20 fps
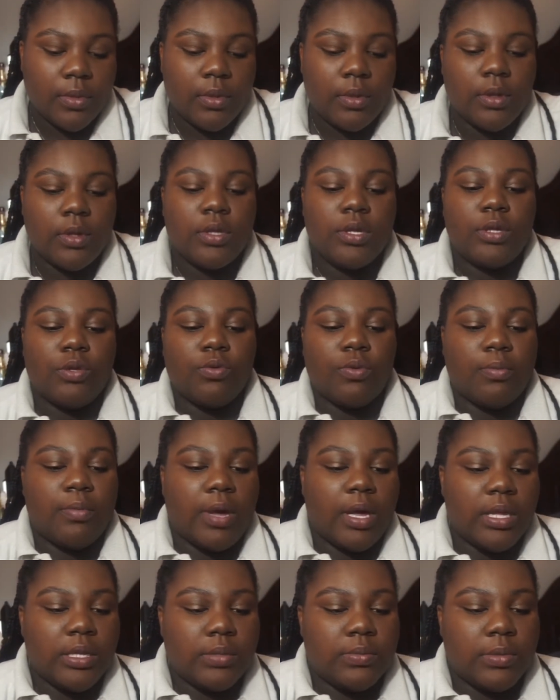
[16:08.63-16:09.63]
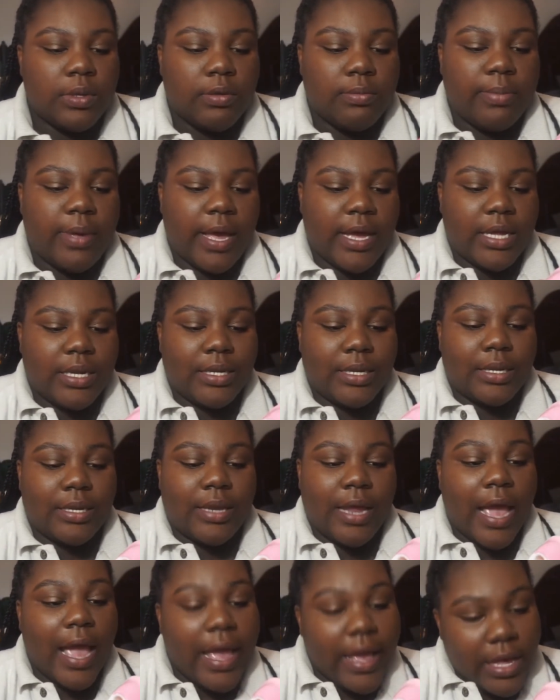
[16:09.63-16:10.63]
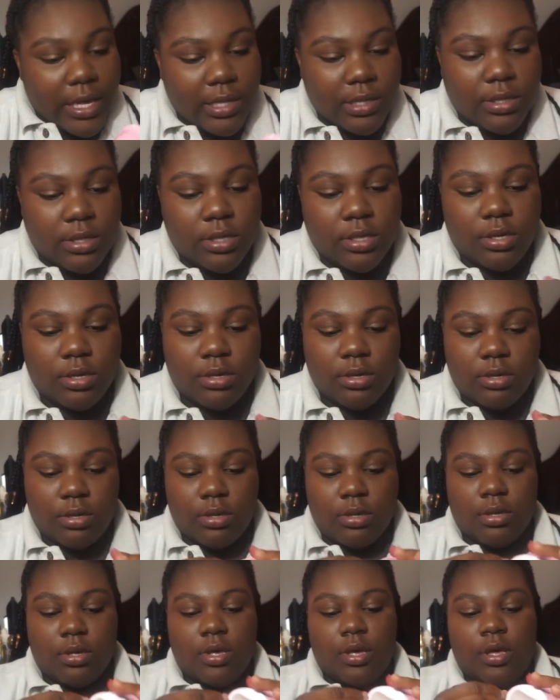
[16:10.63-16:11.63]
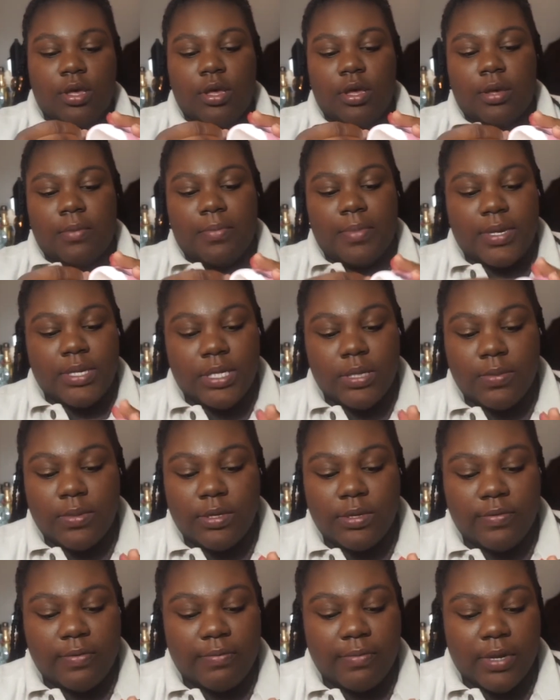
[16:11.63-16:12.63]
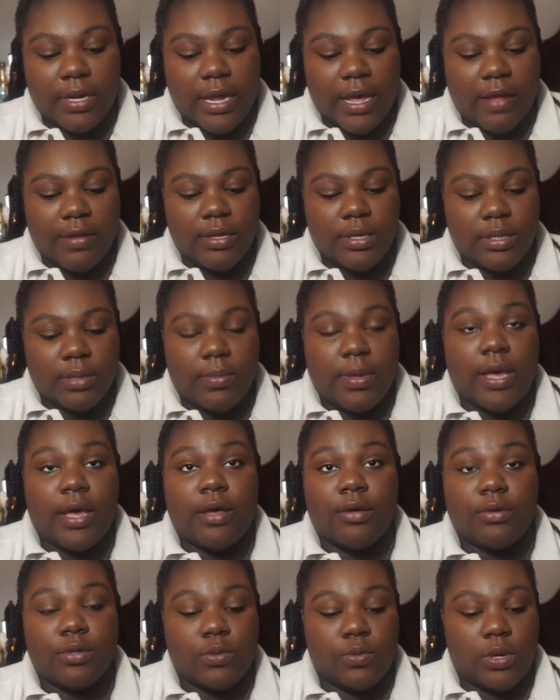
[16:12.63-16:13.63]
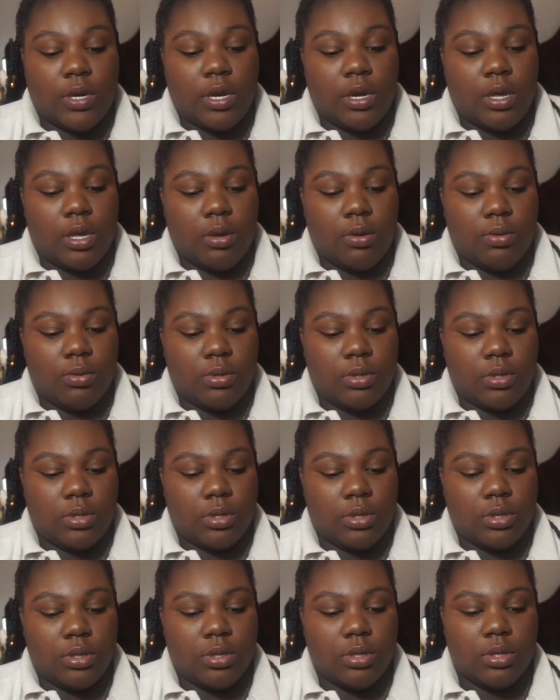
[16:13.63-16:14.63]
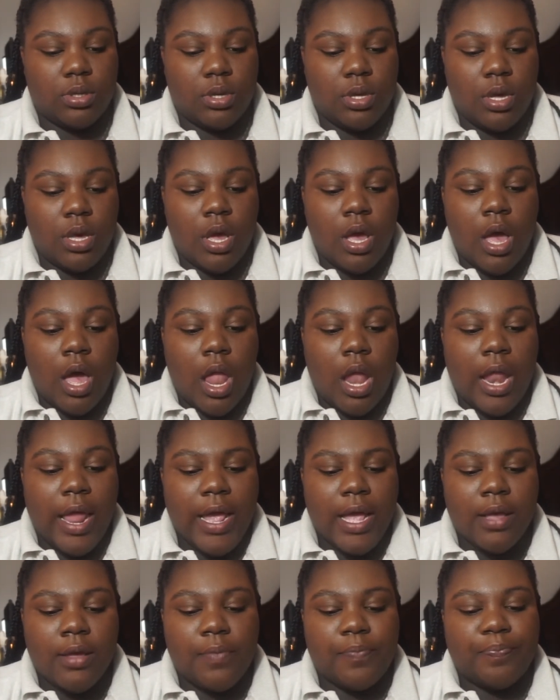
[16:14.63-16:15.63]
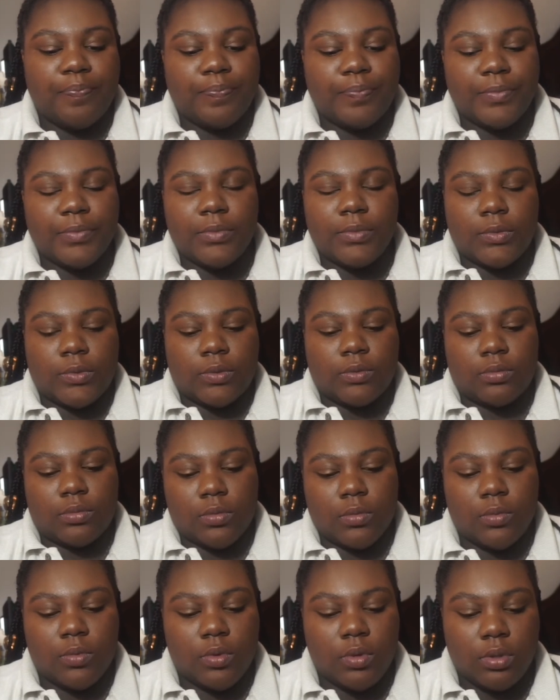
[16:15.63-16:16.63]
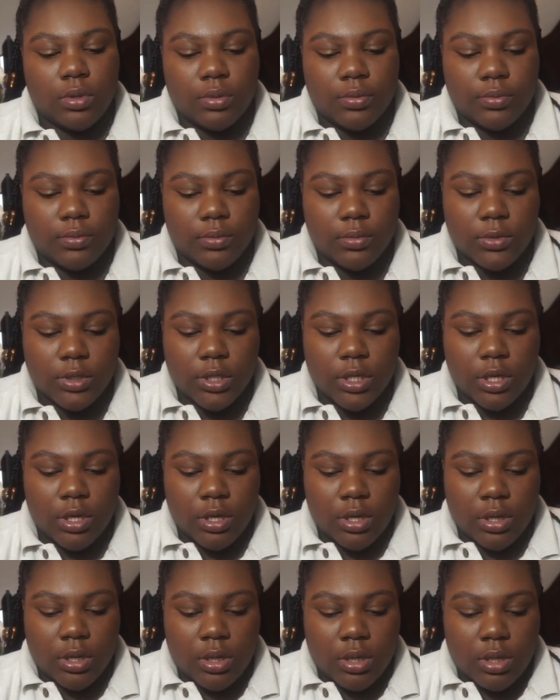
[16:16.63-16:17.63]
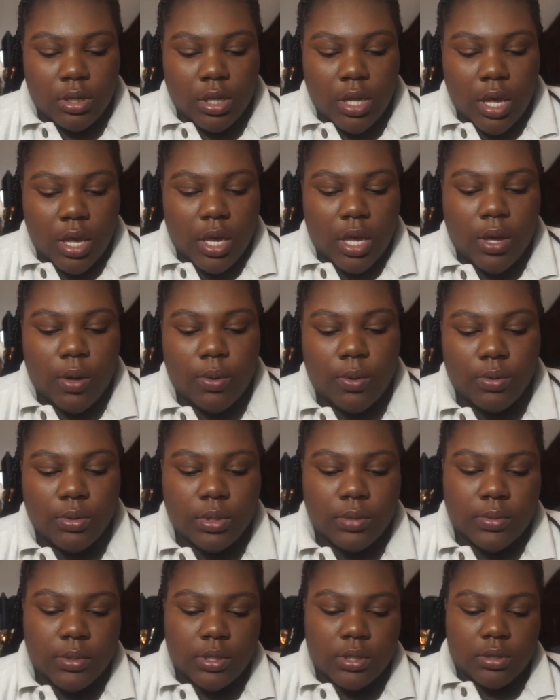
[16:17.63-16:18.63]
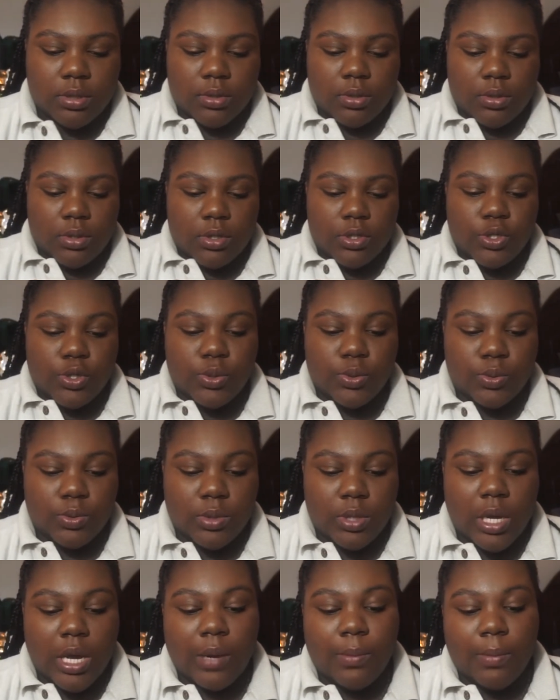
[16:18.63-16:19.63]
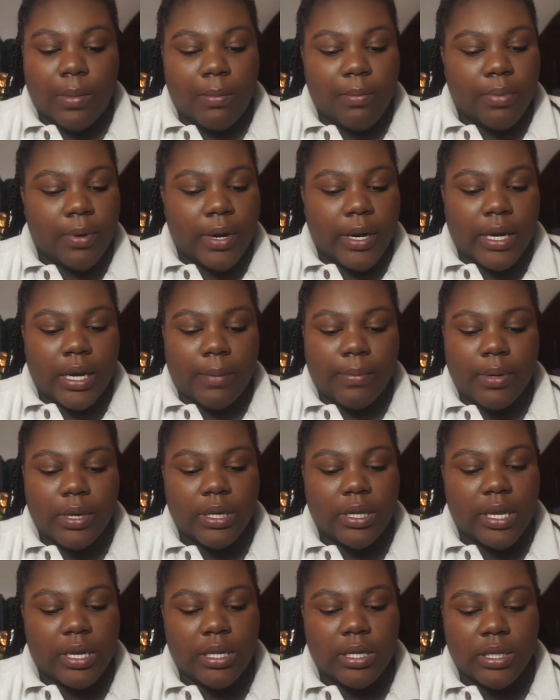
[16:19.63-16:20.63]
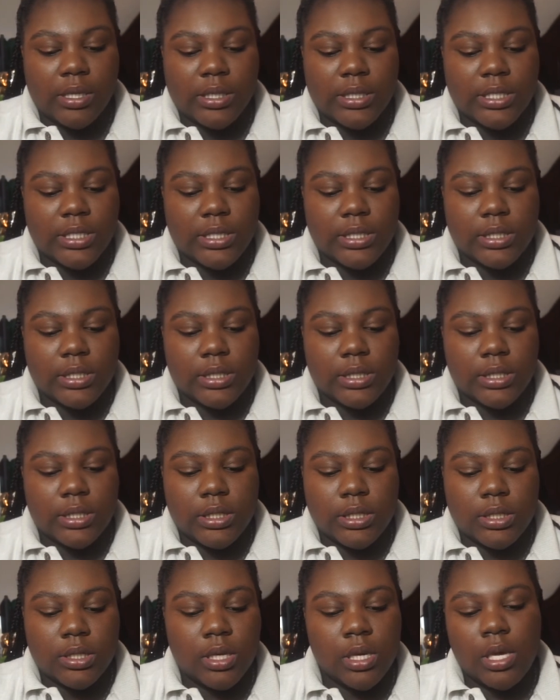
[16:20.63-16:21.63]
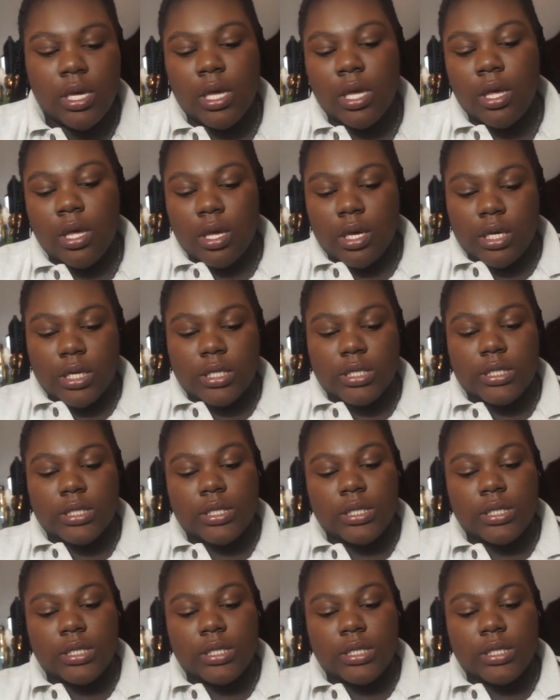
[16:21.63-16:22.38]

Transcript: This reminds me of back in the days. Best to believe I'm gonna have these in my house when I get older. Like, well, not get older, but soon. I'm praying, I'm putting that in existence. Because